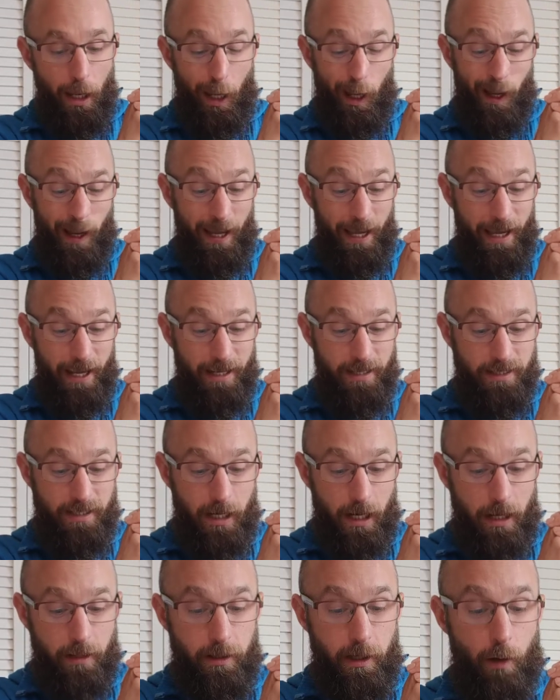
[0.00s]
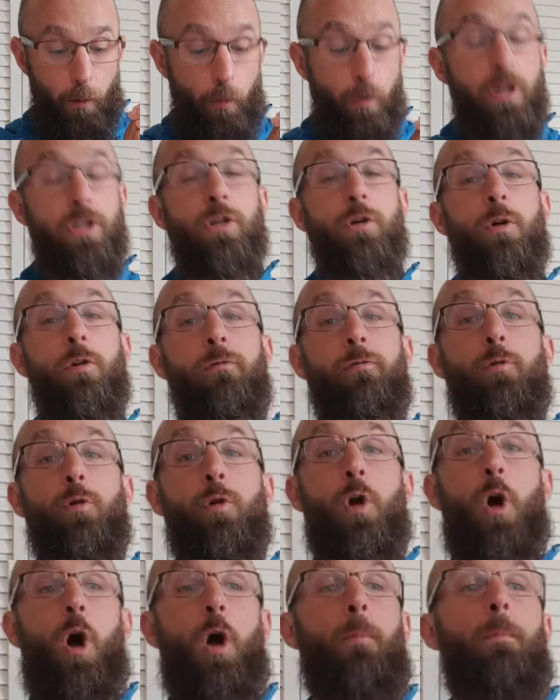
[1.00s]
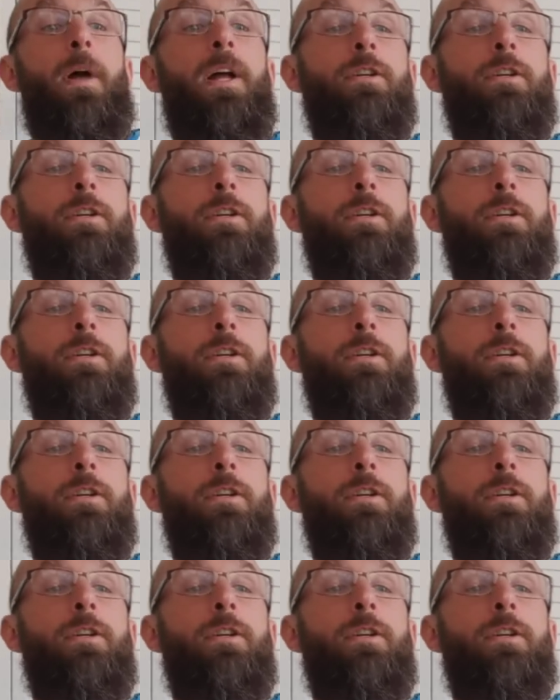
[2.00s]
And the original Foucault